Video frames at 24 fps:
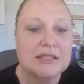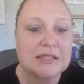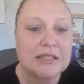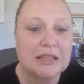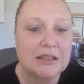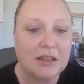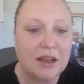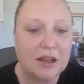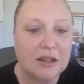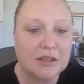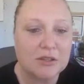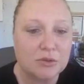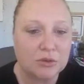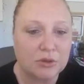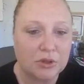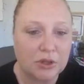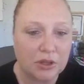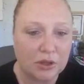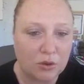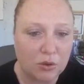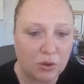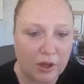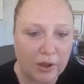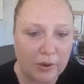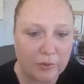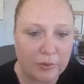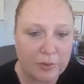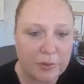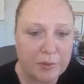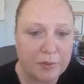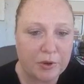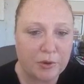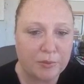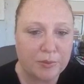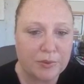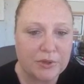See, that's really cool. I
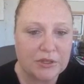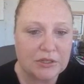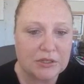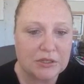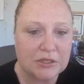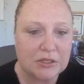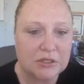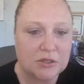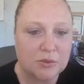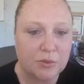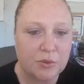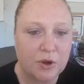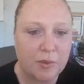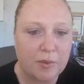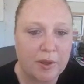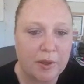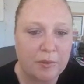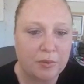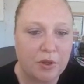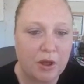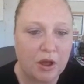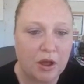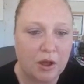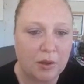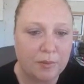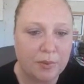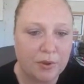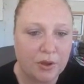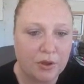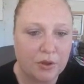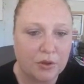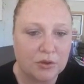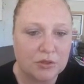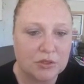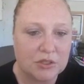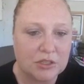repurposed one of my blog
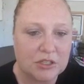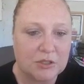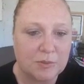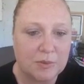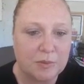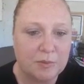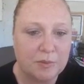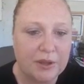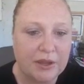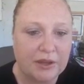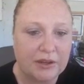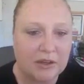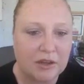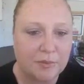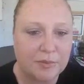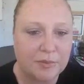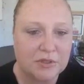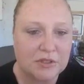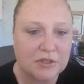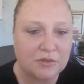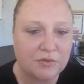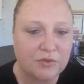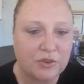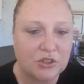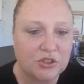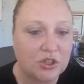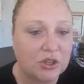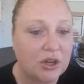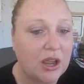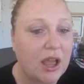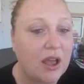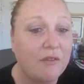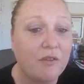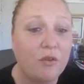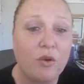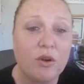posts. It's been picked up as a
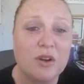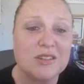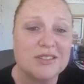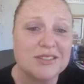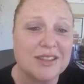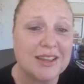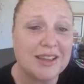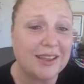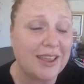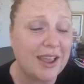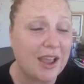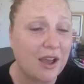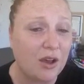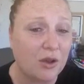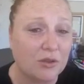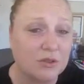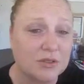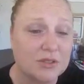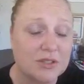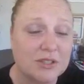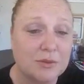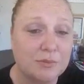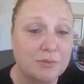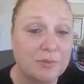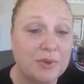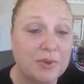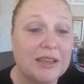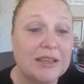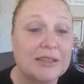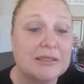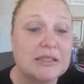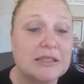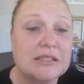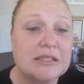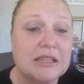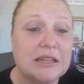feature. Of course that counts
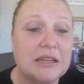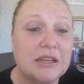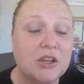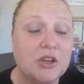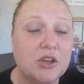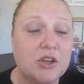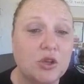because it's in